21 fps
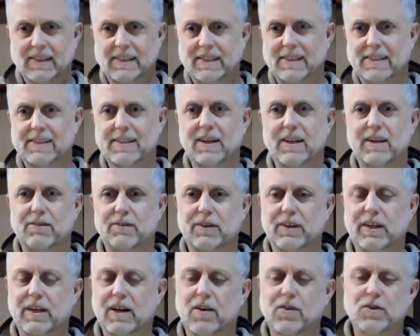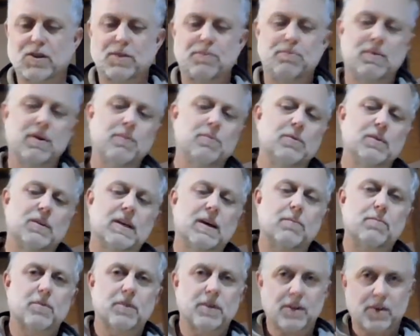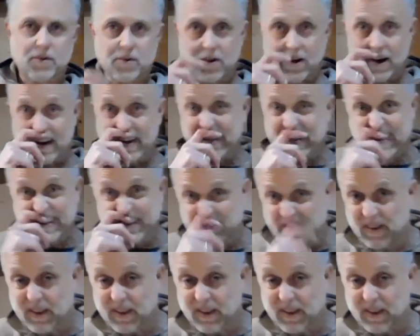he's kind of encouraging people to get pretty creative